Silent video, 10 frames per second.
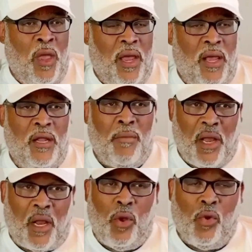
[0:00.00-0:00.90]
And in
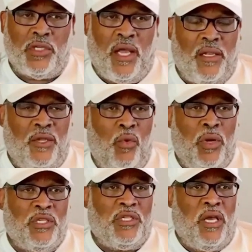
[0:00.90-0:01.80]
my closing, I do
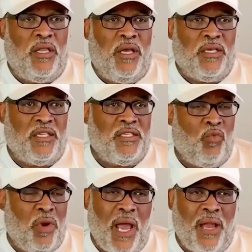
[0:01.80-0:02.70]
want to say this: is that
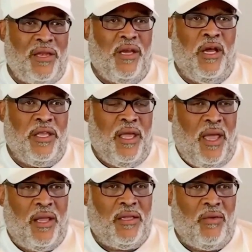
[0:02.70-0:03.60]
we're not done
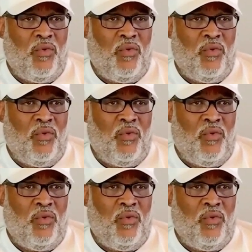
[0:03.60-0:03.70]
yet.